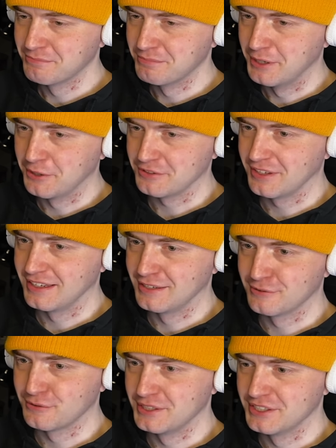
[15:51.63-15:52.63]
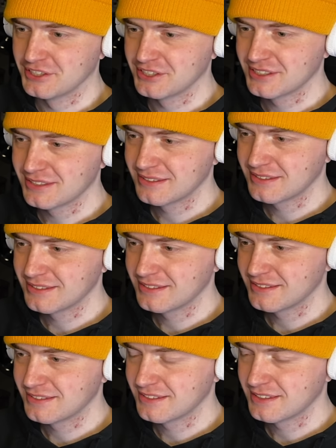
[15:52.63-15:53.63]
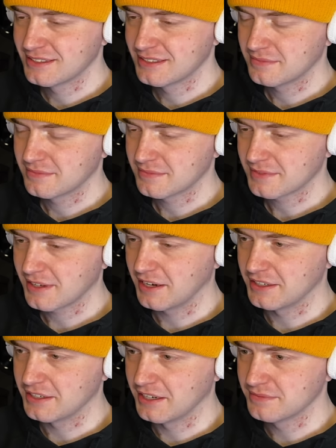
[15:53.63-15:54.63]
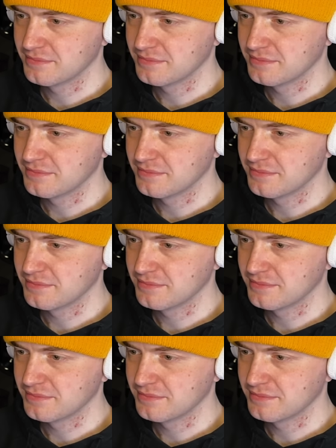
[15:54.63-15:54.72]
Milk deliveries. Got it done?